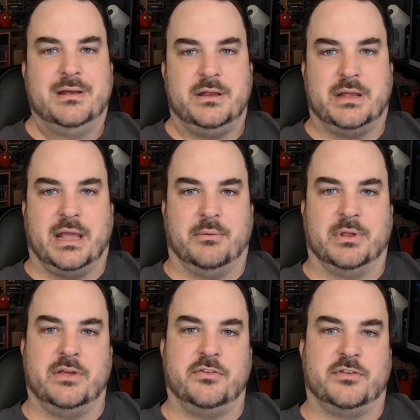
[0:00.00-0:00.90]
you can't
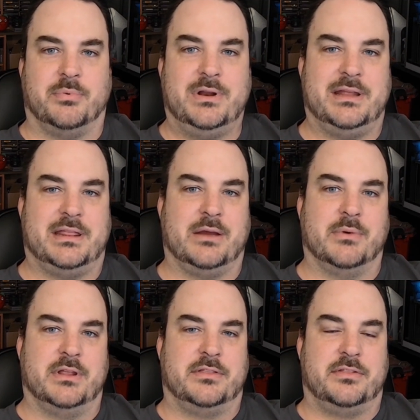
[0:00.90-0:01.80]
really use to print anything
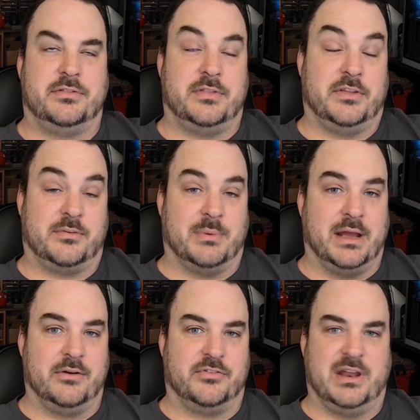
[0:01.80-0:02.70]
with, that's to
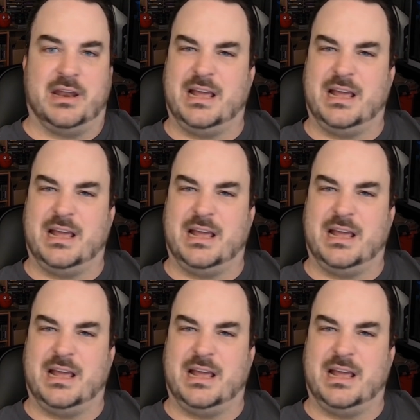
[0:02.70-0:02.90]
my understanding.